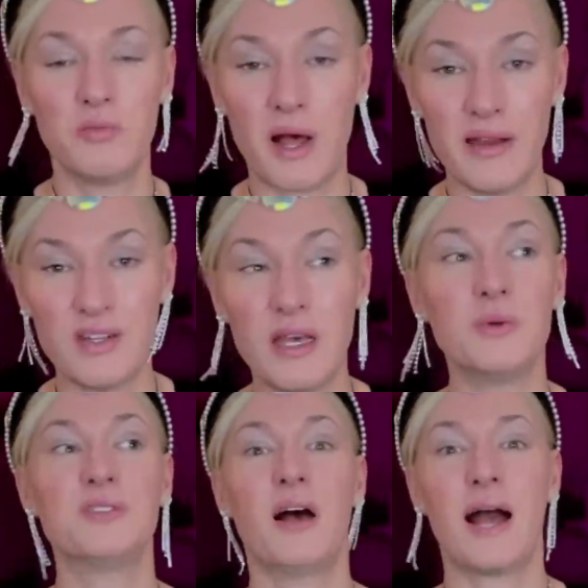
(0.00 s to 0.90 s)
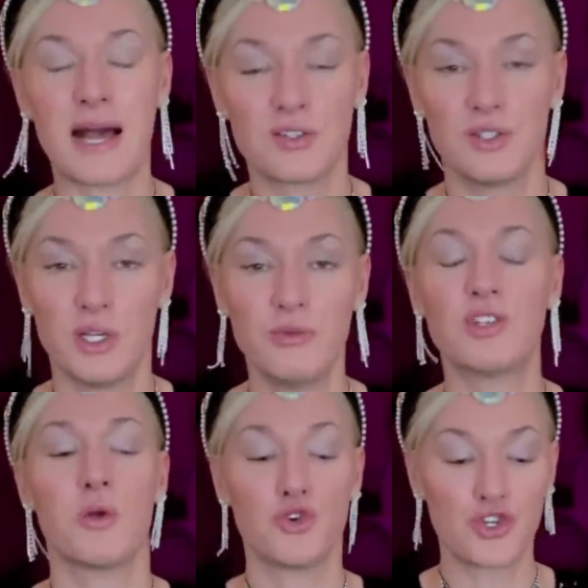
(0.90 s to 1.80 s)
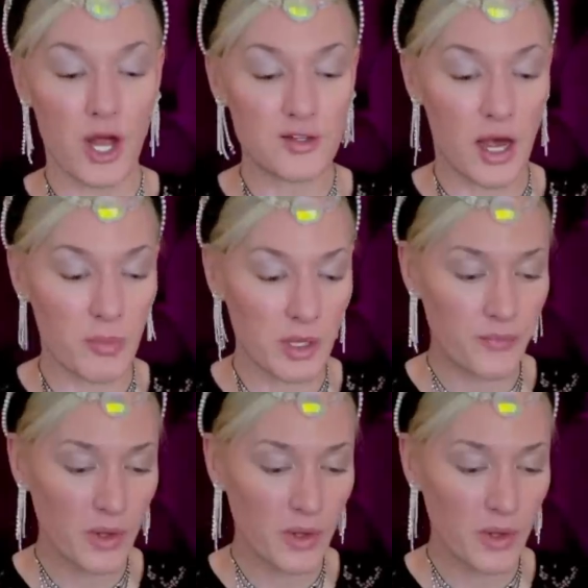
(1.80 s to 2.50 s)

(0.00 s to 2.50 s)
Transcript: my dear, it was her attitude, so shut up.